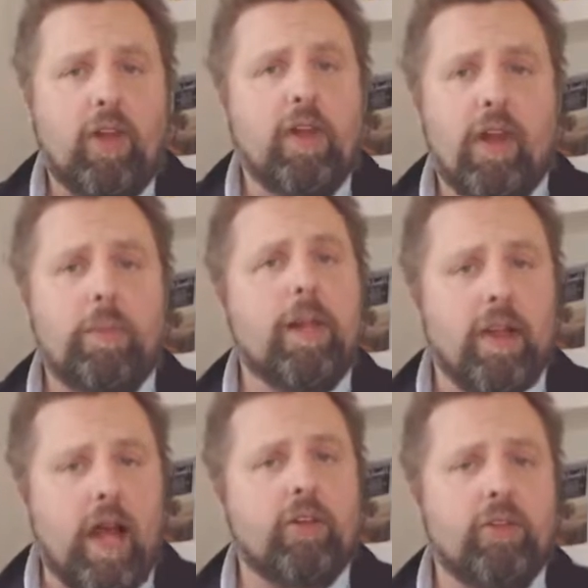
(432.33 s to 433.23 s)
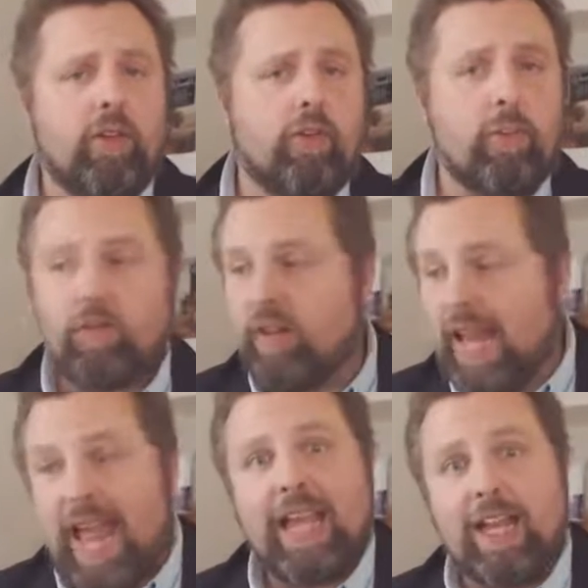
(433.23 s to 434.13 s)
economic nationalism is an
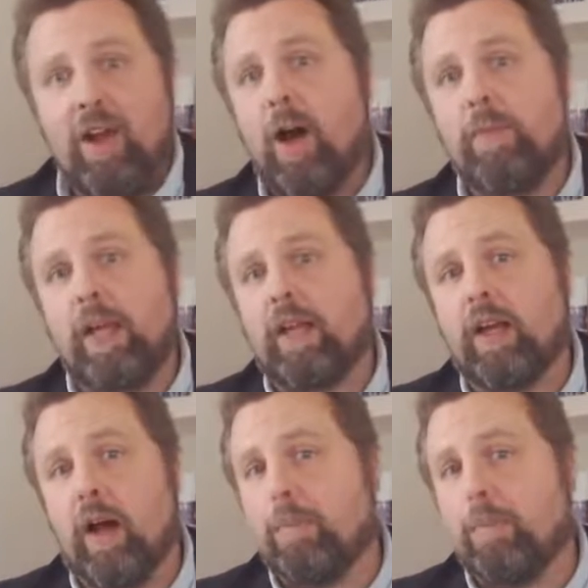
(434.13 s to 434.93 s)
economic